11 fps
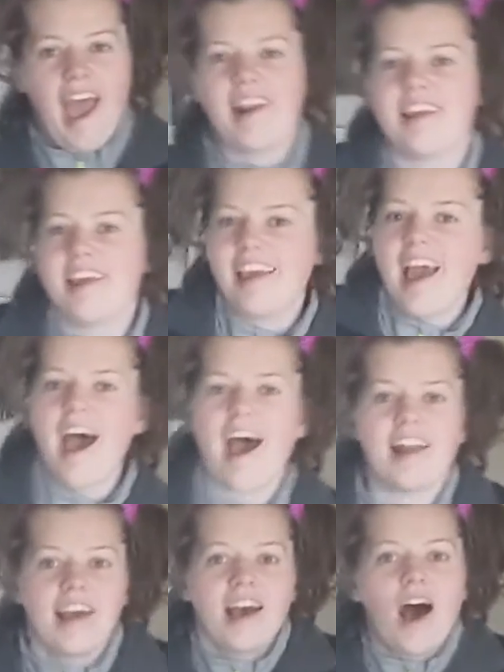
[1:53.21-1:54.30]
and he
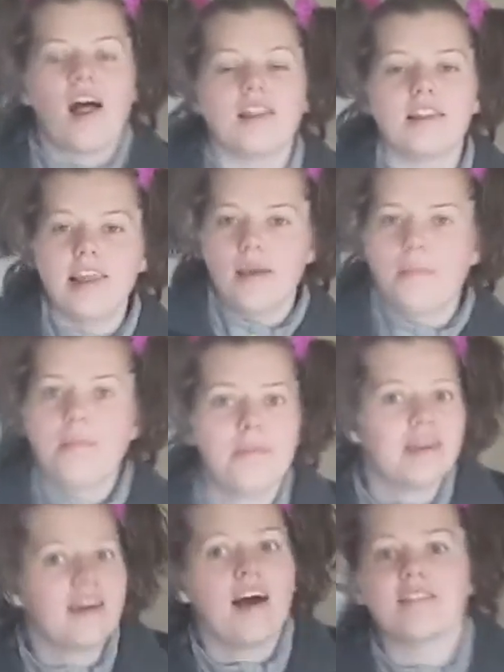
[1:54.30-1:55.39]
had a limp
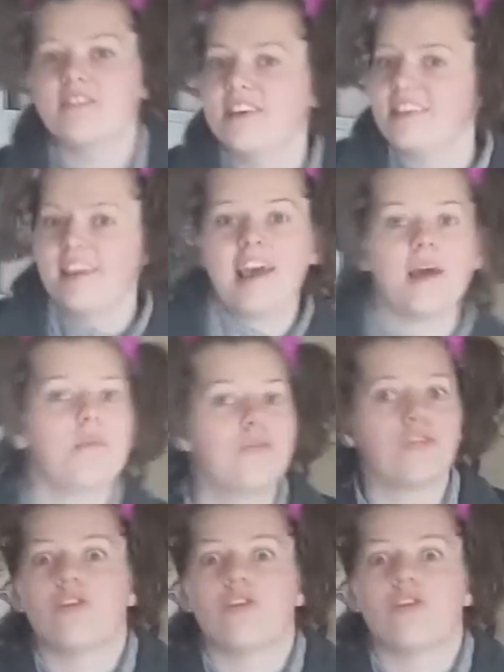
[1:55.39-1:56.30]
because of his hip